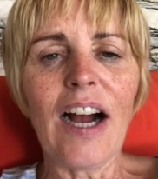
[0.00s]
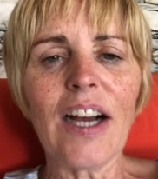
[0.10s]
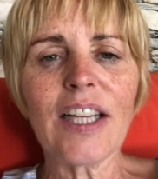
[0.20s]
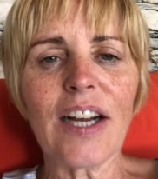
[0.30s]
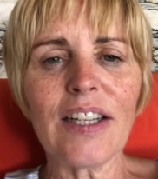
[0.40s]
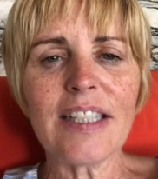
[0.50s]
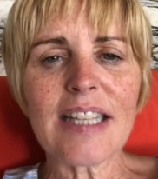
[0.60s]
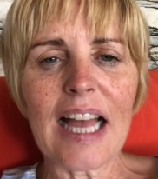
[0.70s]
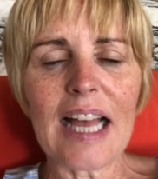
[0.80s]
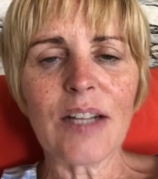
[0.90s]
Hi guys,
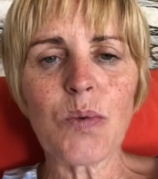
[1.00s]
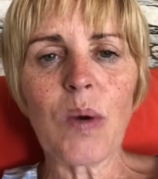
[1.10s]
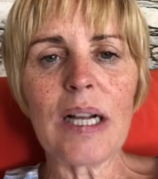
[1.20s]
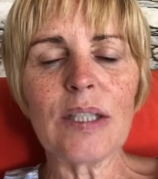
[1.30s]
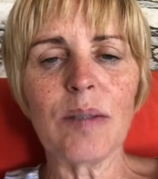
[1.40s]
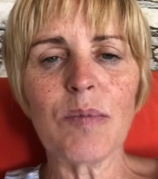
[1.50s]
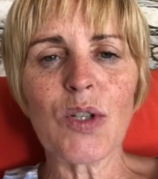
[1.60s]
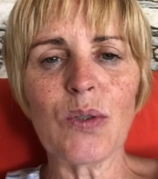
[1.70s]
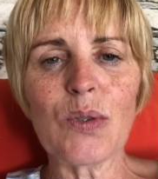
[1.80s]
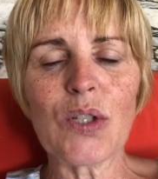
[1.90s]
and welcome
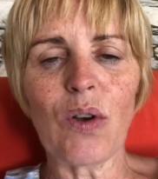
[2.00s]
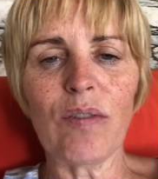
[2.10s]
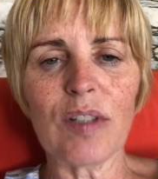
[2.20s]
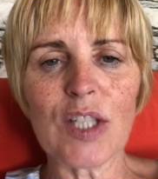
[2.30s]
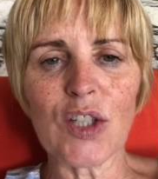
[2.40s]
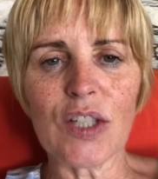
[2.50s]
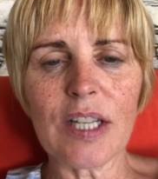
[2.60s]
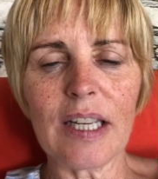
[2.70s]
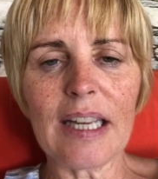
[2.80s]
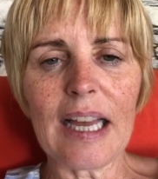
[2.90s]
to Soulful
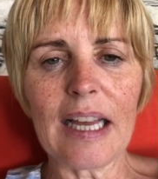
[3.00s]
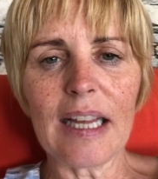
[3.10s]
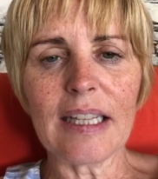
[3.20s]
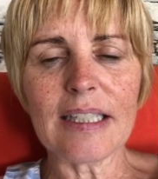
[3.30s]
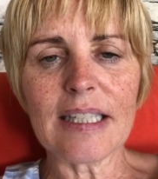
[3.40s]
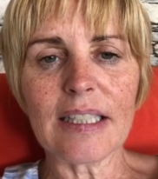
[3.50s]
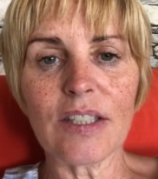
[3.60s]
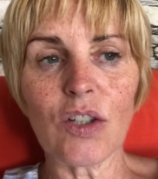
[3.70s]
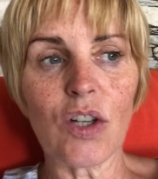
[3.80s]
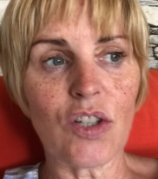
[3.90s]
Sunday, and
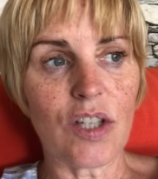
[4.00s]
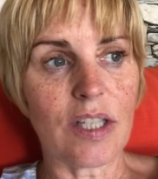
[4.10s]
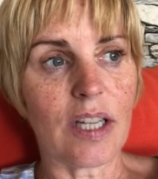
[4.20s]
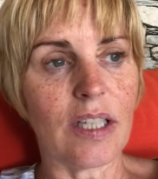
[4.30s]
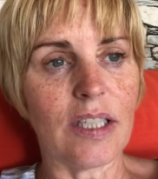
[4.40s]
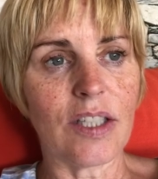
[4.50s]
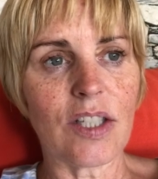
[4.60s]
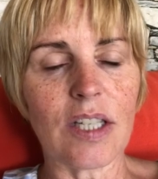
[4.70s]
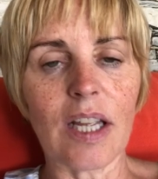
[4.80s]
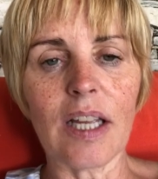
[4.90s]
it's a gorgeous day here
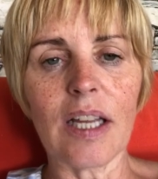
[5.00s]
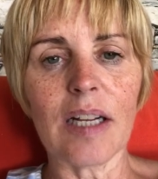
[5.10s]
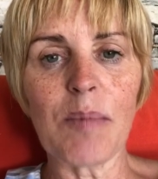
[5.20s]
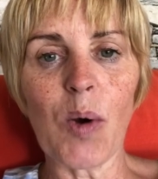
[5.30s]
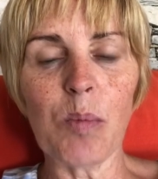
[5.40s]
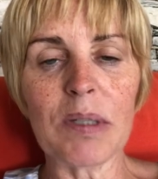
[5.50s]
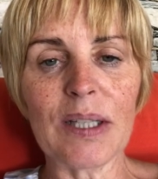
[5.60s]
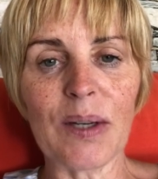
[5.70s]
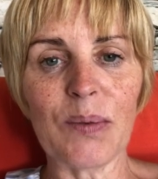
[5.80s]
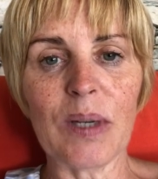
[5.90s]
today, and I'm hoping
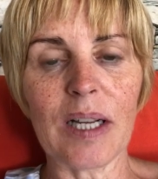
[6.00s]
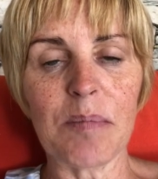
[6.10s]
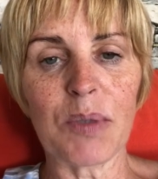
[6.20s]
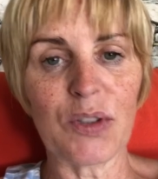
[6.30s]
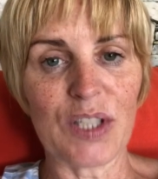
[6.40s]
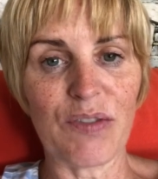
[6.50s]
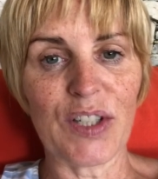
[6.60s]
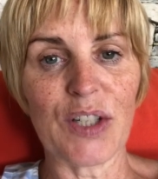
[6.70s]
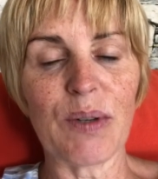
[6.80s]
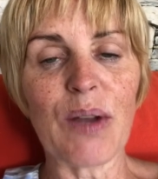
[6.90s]
that when I put this
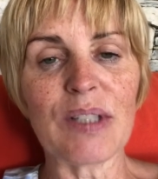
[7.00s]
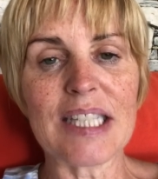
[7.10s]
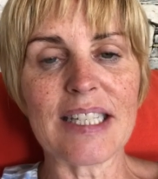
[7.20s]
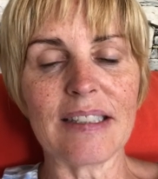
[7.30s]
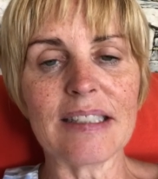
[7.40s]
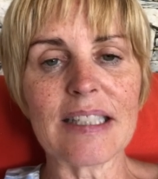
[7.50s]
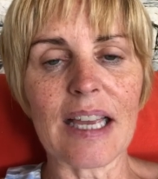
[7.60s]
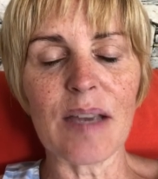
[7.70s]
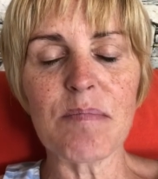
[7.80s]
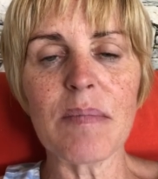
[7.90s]
video out it's still the
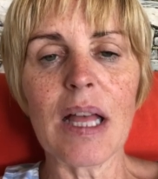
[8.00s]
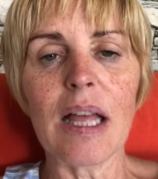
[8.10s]
same.